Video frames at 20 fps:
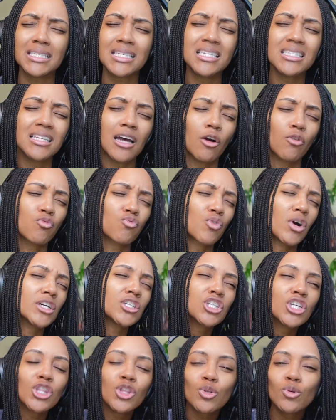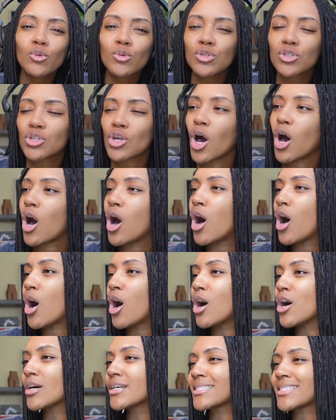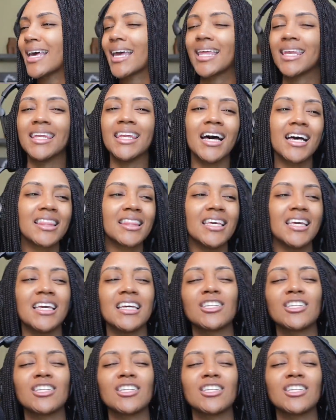He's not rushing through songs, like nothing.